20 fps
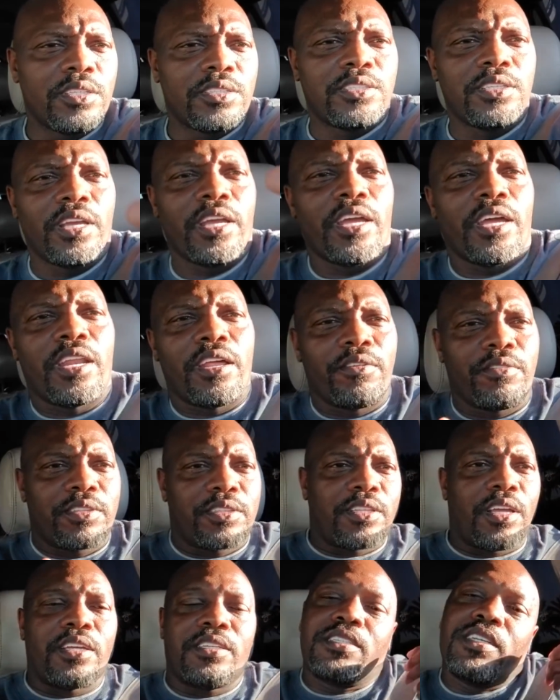She had
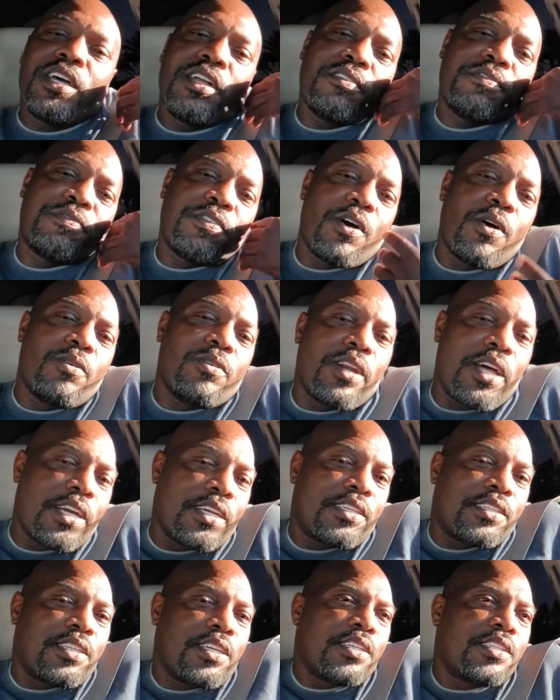everything. She had a phone
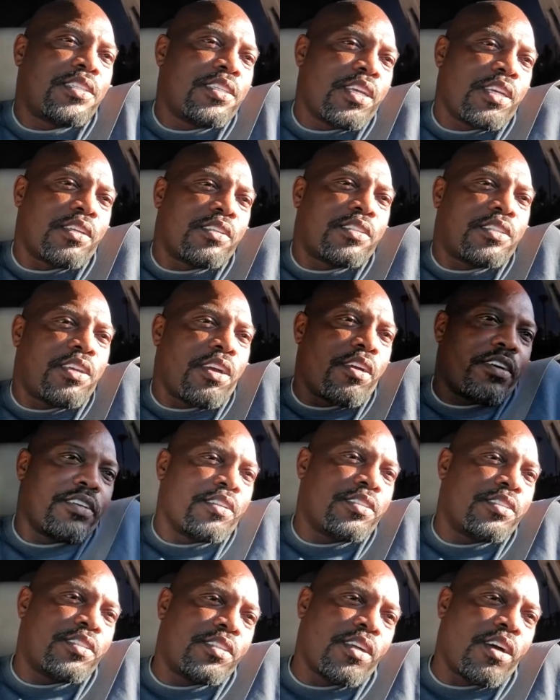like this. She carrying
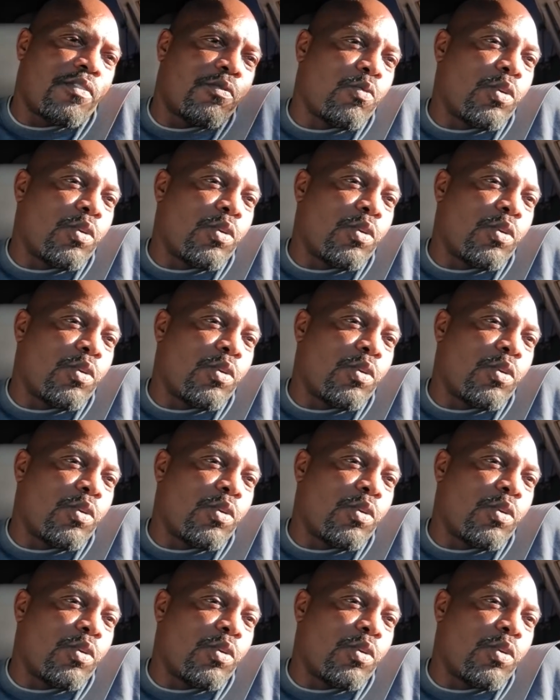the stuff.